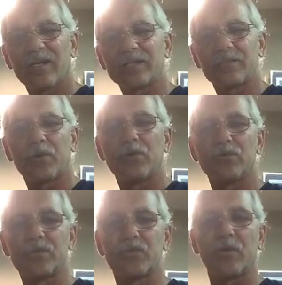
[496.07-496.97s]
I
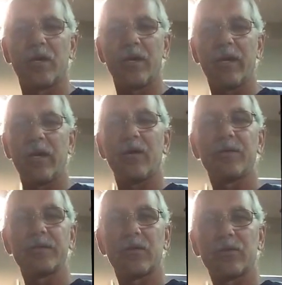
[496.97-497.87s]
suppose drying
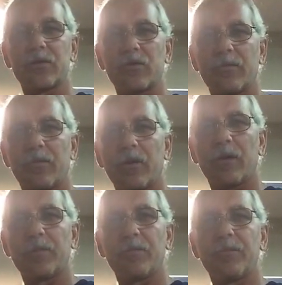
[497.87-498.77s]
out is also a
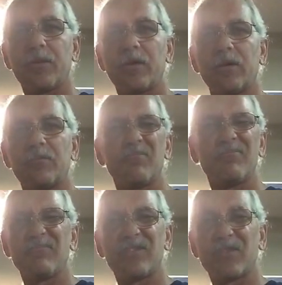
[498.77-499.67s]
problem.
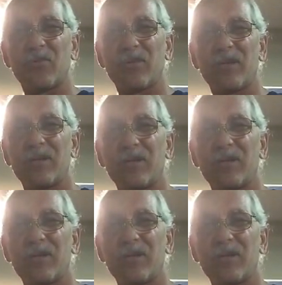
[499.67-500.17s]
Soak it in